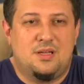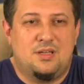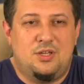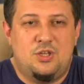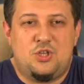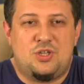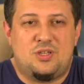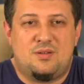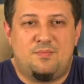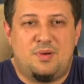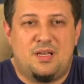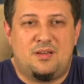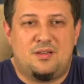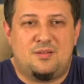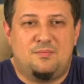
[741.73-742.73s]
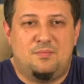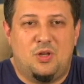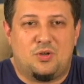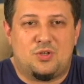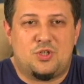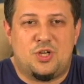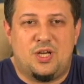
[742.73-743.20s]
Each independent
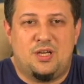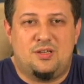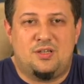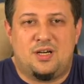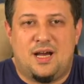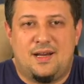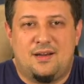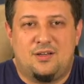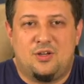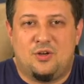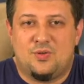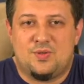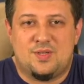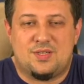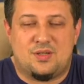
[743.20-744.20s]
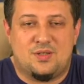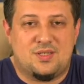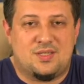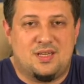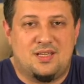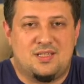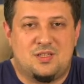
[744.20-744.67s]
blockchain running on this
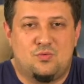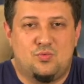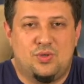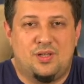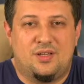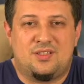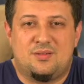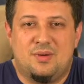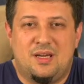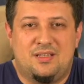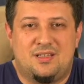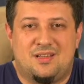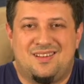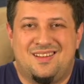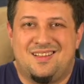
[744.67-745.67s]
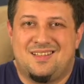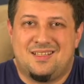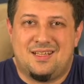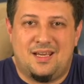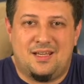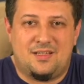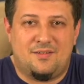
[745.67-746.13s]
consensus will automatically
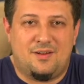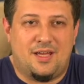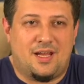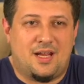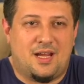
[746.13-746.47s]
natively